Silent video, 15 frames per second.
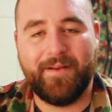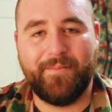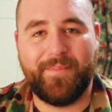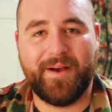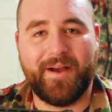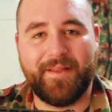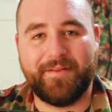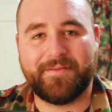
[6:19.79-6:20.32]

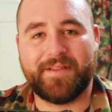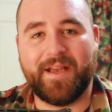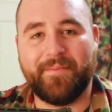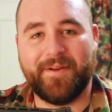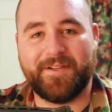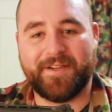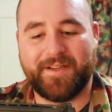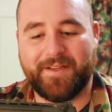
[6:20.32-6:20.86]
But there's not
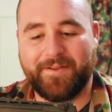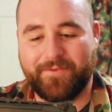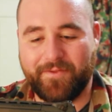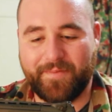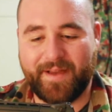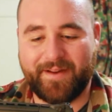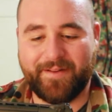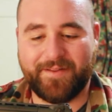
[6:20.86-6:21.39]
much I can do
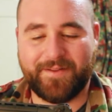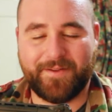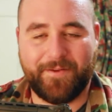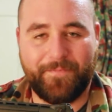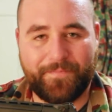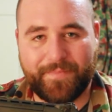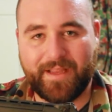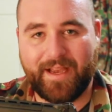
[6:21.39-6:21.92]
about it, so
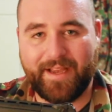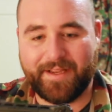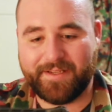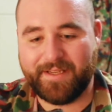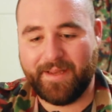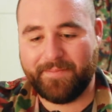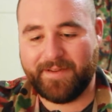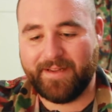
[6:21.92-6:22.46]
I
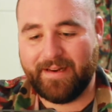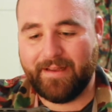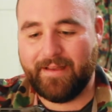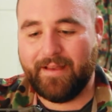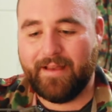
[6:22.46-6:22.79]
accept it.